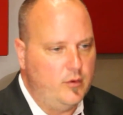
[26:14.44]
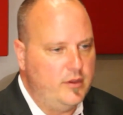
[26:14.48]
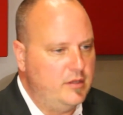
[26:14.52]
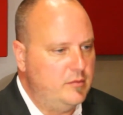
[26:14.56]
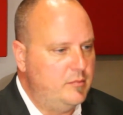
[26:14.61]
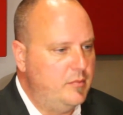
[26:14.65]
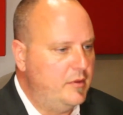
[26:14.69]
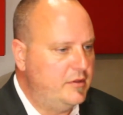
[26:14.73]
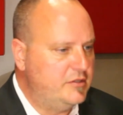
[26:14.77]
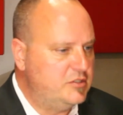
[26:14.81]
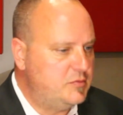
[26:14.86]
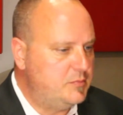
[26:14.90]

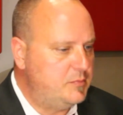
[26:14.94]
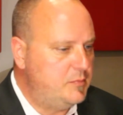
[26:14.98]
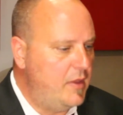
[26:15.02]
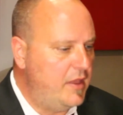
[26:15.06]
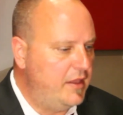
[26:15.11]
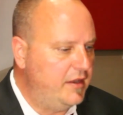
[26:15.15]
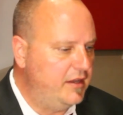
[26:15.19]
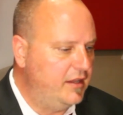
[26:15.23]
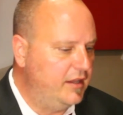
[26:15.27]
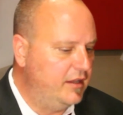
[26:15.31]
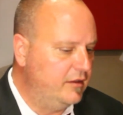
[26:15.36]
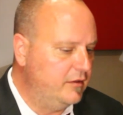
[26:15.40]
had been
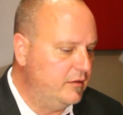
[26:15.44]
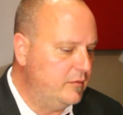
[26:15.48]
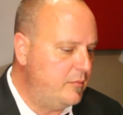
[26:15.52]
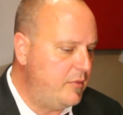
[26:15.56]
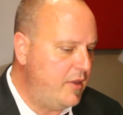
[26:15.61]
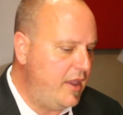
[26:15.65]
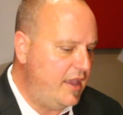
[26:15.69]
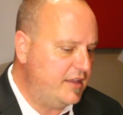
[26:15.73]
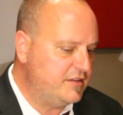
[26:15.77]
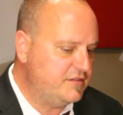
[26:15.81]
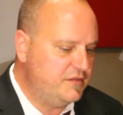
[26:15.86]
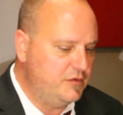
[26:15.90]
spending the
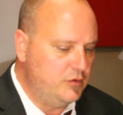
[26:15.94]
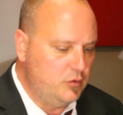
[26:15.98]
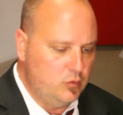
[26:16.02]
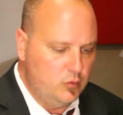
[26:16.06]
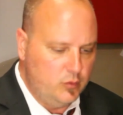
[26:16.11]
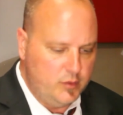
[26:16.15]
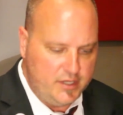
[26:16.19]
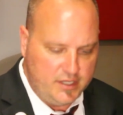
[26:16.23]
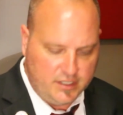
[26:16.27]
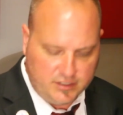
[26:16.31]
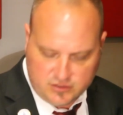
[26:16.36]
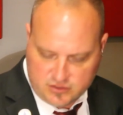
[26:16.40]
past few
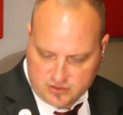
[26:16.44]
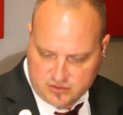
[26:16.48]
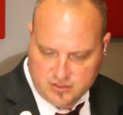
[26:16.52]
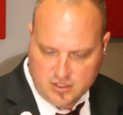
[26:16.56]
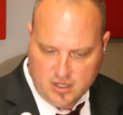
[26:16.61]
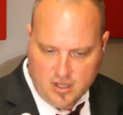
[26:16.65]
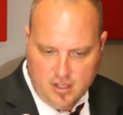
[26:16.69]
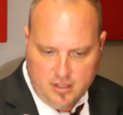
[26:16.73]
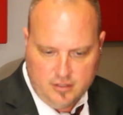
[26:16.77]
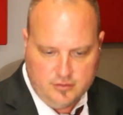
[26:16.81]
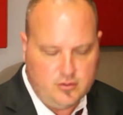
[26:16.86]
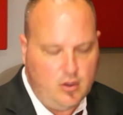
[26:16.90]
weeks
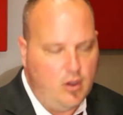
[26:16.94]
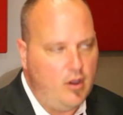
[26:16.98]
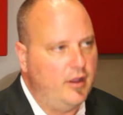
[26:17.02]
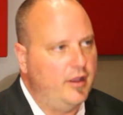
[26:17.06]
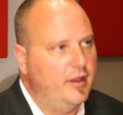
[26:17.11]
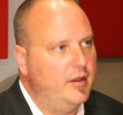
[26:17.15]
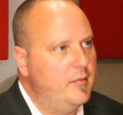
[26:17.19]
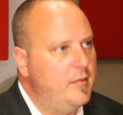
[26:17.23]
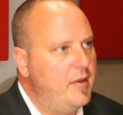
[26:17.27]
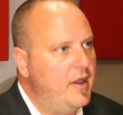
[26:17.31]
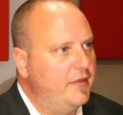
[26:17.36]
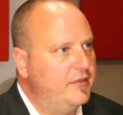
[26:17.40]

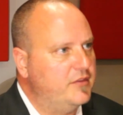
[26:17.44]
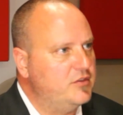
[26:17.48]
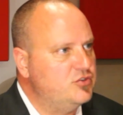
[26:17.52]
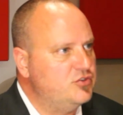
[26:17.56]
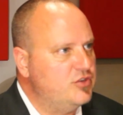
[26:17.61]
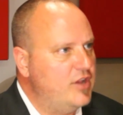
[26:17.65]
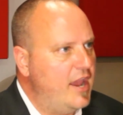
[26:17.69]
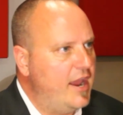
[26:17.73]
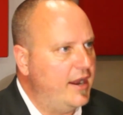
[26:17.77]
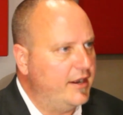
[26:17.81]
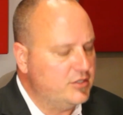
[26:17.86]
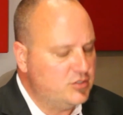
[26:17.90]
talking about the
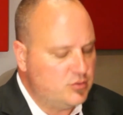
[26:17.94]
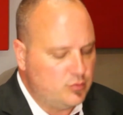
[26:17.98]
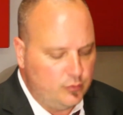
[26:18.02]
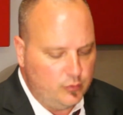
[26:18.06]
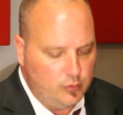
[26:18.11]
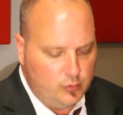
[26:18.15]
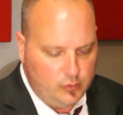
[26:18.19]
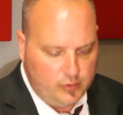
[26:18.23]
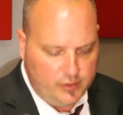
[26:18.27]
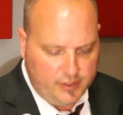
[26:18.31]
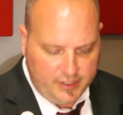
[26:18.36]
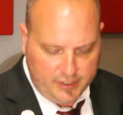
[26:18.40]
Janus
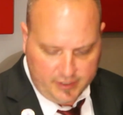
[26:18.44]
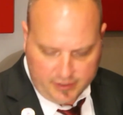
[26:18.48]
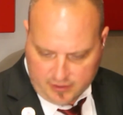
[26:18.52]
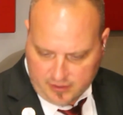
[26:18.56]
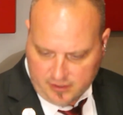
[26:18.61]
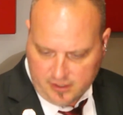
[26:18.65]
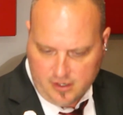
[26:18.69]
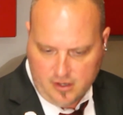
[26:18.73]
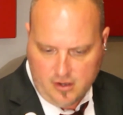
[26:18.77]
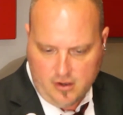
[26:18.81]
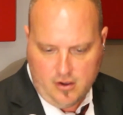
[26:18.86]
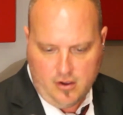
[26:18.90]

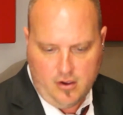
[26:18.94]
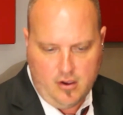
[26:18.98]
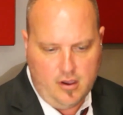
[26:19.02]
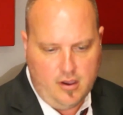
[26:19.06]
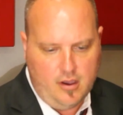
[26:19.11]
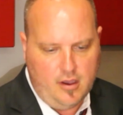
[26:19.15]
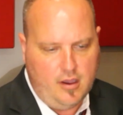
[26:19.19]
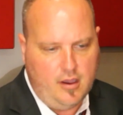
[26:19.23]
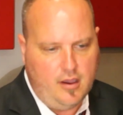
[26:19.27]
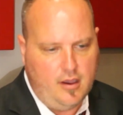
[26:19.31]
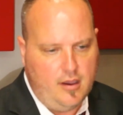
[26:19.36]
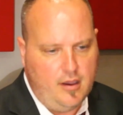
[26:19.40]
ruling
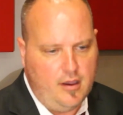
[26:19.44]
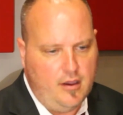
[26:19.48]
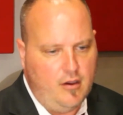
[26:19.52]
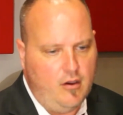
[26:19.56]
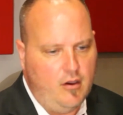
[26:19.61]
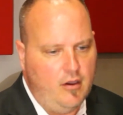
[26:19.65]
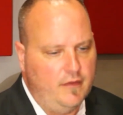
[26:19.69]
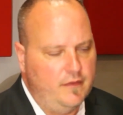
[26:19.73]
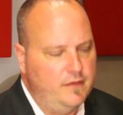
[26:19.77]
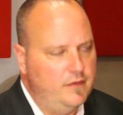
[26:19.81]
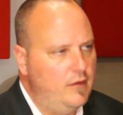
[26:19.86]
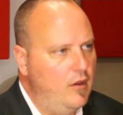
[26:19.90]

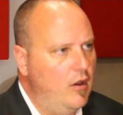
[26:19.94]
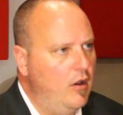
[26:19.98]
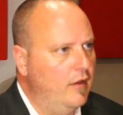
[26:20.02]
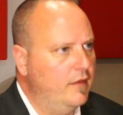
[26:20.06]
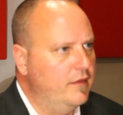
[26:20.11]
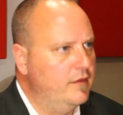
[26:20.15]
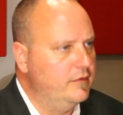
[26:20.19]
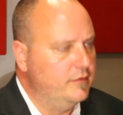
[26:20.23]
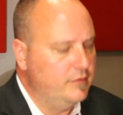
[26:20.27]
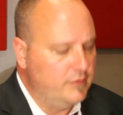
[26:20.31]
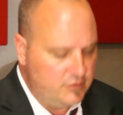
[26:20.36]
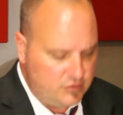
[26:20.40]

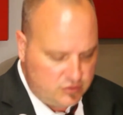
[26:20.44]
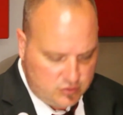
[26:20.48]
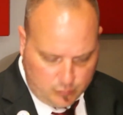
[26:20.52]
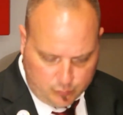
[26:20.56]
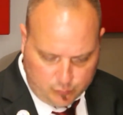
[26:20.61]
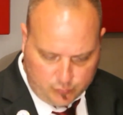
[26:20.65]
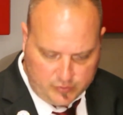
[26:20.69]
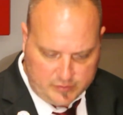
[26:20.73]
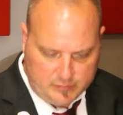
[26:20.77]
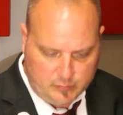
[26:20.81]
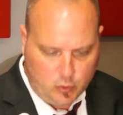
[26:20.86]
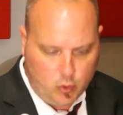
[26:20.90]
on the
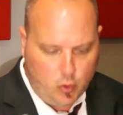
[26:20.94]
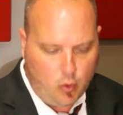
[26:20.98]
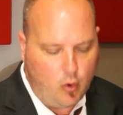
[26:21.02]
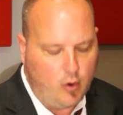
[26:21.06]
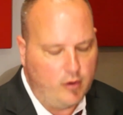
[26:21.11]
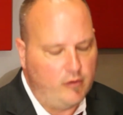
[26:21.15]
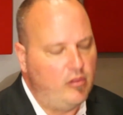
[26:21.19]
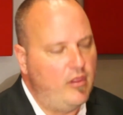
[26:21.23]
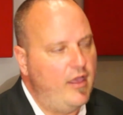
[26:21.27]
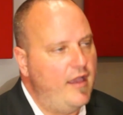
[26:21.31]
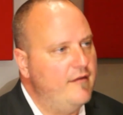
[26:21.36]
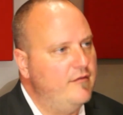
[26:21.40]
Supreme
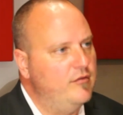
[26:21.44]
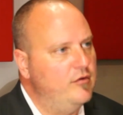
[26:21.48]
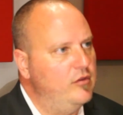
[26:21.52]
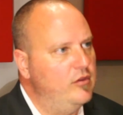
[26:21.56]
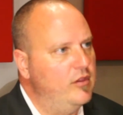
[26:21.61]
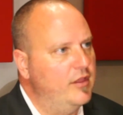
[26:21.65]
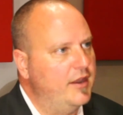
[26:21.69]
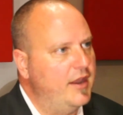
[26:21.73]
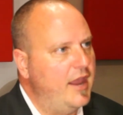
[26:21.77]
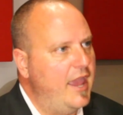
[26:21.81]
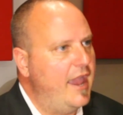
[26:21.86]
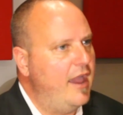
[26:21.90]
Court
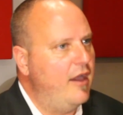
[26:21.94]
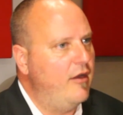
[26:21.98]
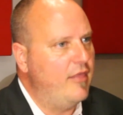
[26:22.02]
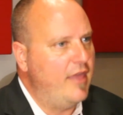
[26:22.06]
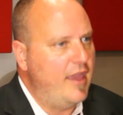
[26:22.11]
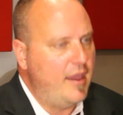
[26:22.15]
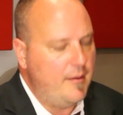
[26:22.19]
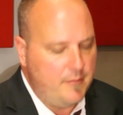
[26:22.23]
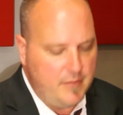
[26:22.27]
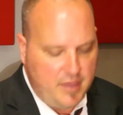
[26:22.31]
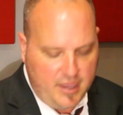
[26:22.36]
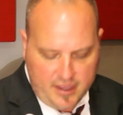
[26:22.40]
level and how
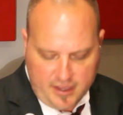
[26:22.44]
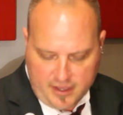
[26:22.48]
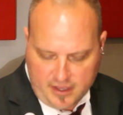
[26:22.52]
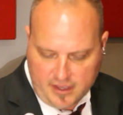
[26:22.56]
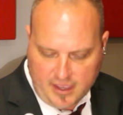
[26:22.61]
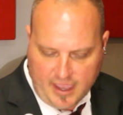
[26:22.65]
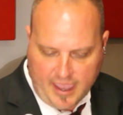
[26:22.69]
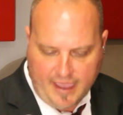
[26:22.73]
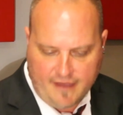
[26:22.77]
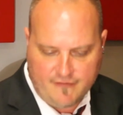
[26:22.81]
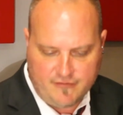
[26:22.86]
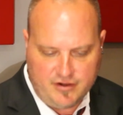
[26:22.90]
that
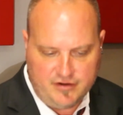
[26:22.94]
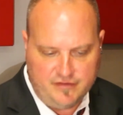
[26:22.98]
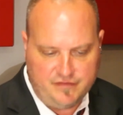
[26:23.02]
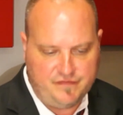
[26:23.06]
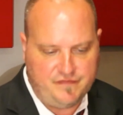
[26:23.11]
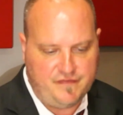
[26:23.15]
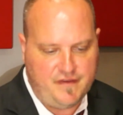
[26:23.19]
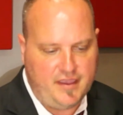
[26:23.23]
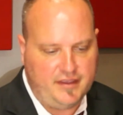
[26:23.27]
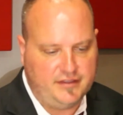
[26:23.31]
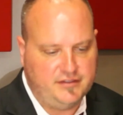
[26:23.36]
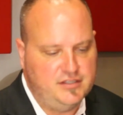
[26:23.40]
may have an
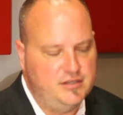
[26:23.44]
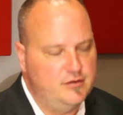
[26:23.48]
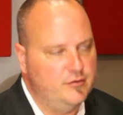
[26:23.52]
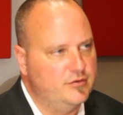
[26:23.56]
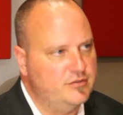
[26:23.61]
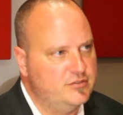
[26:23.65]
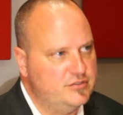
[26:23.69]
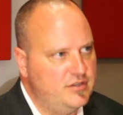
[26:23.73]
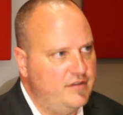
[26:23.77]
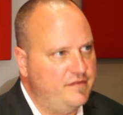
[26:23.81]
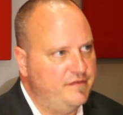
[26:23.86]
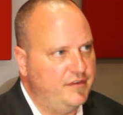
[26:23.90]
effect here
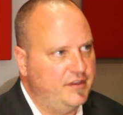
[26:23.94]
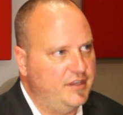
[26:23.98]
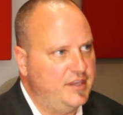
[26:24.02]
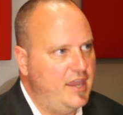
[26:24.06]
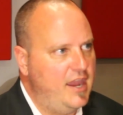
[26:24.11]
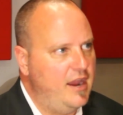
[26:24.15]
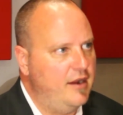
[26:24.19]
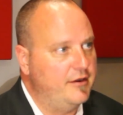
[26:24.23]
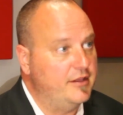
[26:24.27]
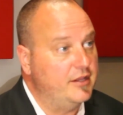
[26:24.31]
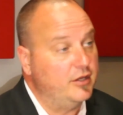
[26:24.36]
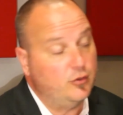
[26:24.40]
in Suffolk
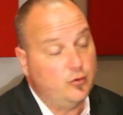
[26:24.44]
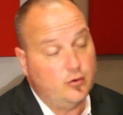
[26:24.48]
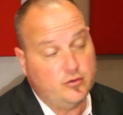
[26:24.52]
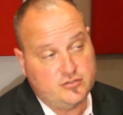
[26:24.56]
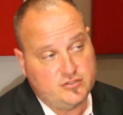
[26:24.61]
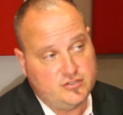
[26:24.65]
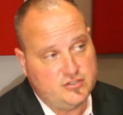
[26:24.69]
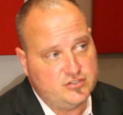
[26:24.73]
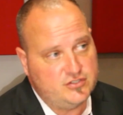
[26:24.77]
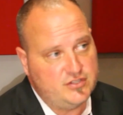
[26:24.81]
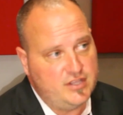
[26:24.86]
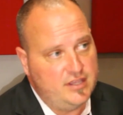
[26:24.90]
County,
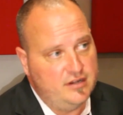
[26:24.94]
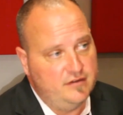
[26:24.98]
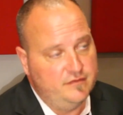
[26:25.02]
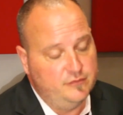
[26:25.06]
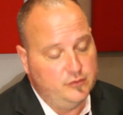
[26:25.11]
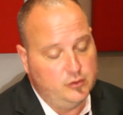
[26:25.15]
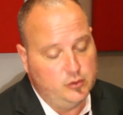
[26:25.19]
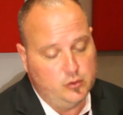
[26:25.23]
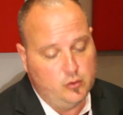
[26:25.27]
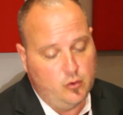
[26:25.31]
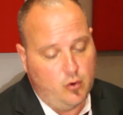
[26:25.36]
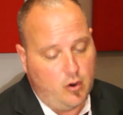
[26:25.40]
across the state of
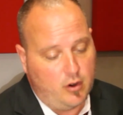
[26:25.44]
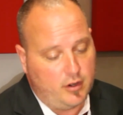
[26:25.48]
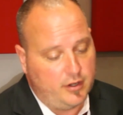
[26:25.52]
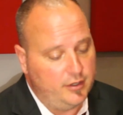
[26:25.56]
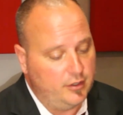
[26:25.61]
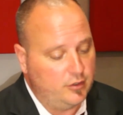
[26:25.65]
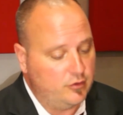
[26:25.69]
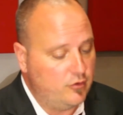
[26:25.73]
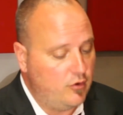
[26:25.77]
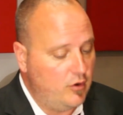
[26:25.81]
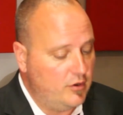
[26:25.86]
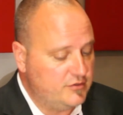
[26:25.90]
New York,
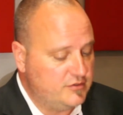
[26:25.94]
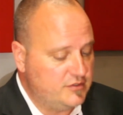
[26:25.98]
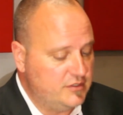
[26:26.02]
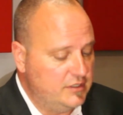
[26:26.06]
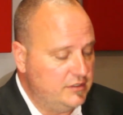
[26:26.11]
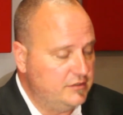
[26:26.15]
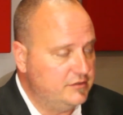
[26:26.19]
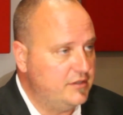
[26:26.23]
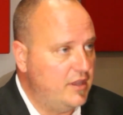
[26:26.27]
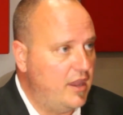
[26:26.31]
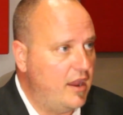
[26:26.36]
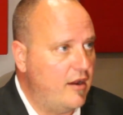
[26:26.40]
and across
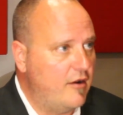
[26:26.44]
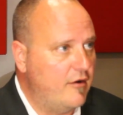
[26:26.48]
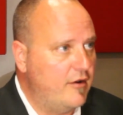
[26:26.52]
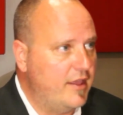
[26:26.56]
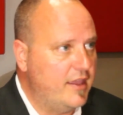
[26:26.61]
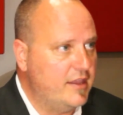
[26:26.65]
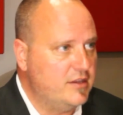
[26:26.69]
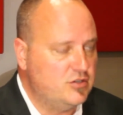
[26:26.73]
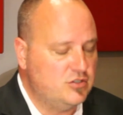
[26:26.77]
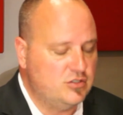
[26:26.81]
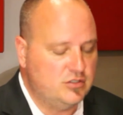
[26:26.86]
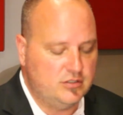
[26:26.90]
the entire
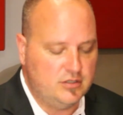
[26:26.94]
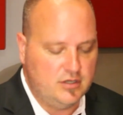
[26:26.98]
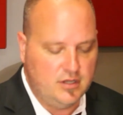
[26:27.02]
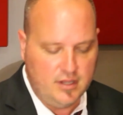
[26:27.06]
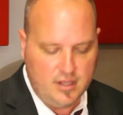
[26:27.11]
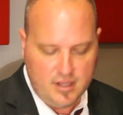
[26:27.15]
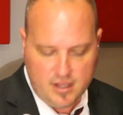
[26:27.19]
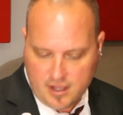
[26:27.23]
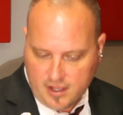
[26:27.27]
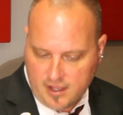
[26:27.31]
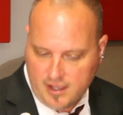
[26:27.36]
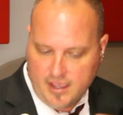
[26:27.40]
nation.
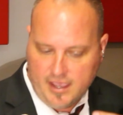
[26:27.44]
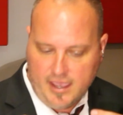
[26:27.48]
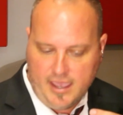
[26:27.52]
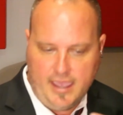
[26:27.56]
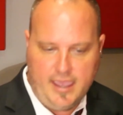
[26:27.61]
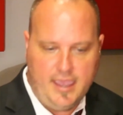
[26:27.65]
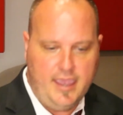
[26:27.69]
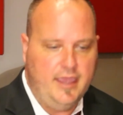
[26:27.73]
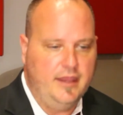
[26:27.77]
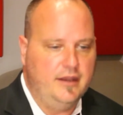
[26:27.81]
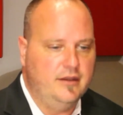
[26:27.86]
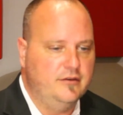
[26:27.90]

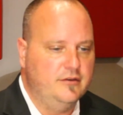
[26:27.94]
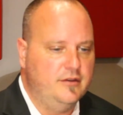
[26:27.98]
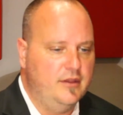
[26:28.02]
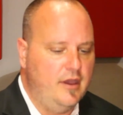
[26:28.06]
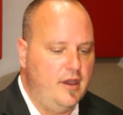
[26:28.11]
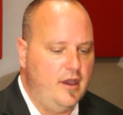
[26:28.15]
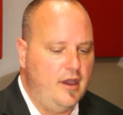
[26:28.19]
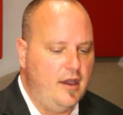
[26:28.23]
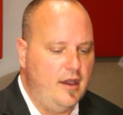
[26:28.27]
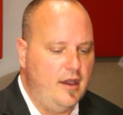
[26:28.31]
And